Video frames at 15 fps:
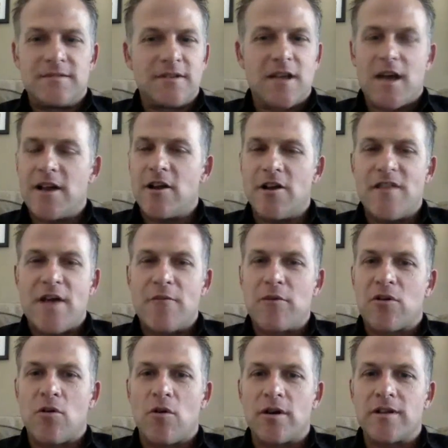Got all that
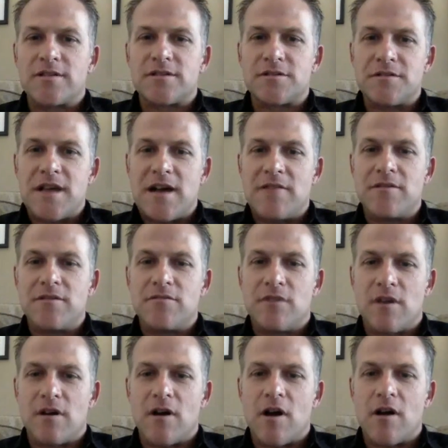recorded, so now you
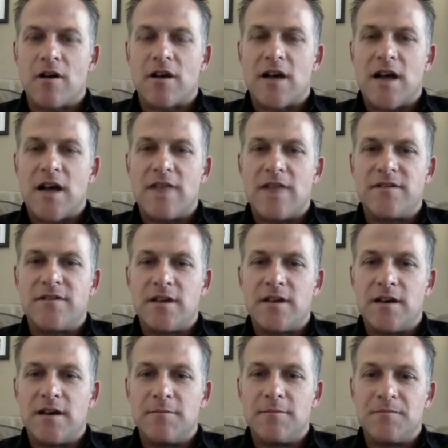are archived
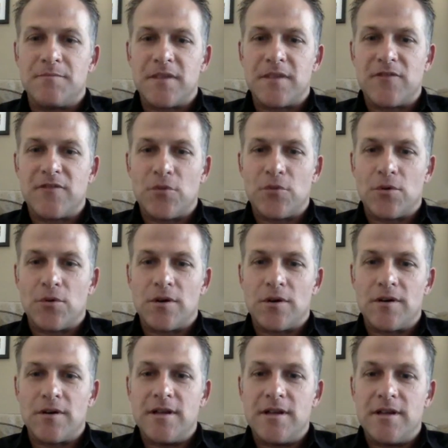for
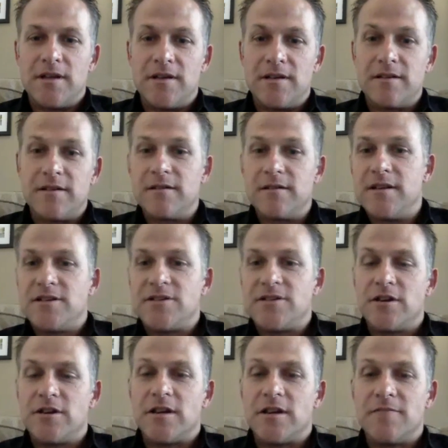
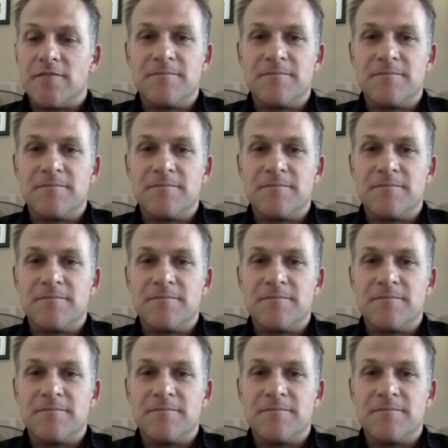eternity.